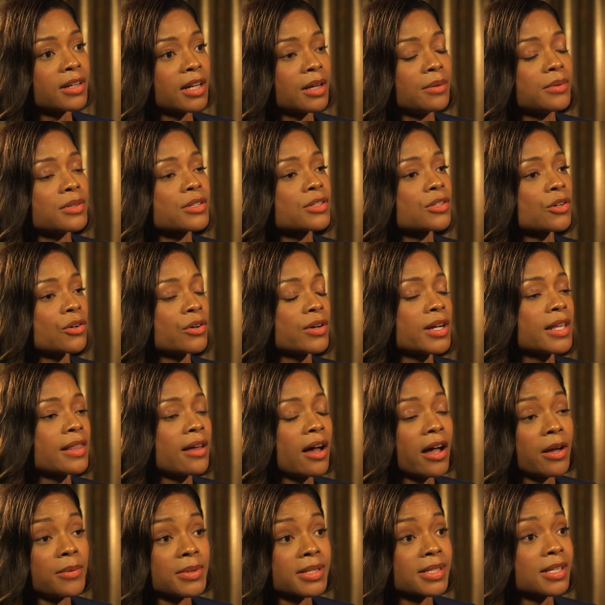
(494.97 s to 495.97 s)
and I was sorry
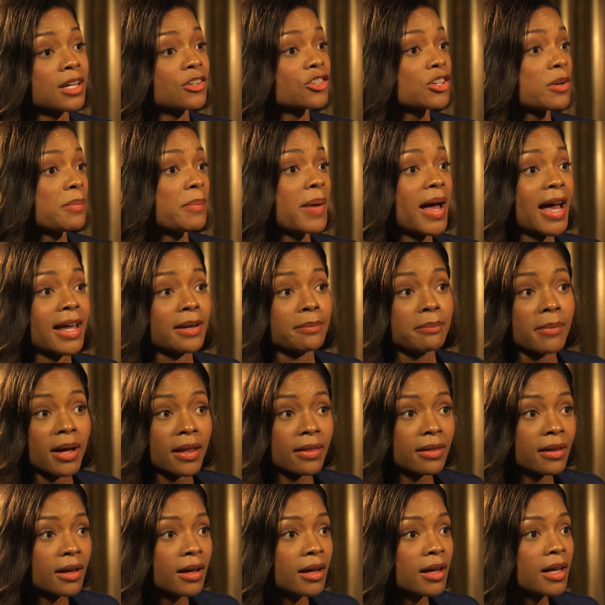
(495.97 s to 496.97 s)
that I was such a bad
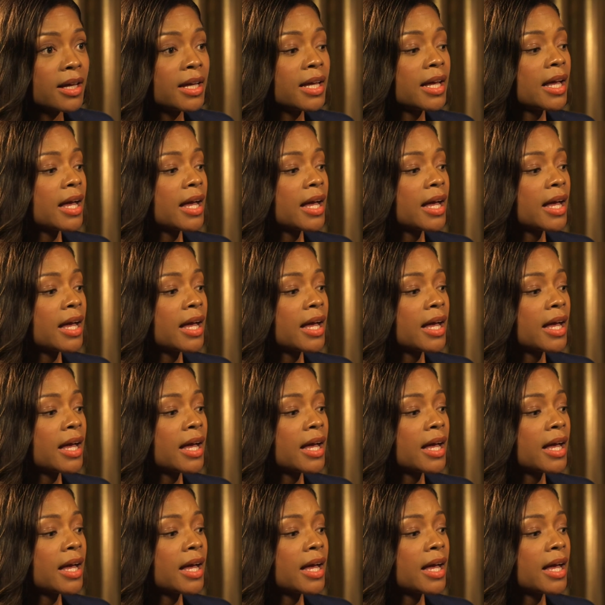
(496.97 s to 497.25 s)
mother